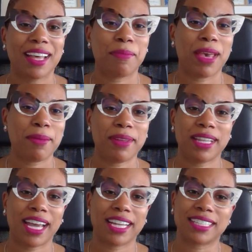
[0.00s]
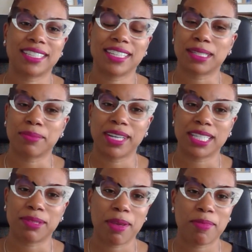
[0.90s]
Maybe like 6
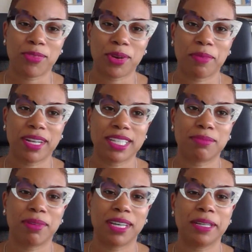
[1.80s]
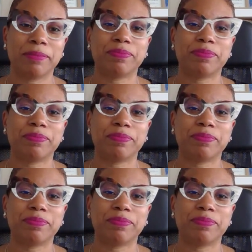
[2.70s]
months, maybe 4 months. But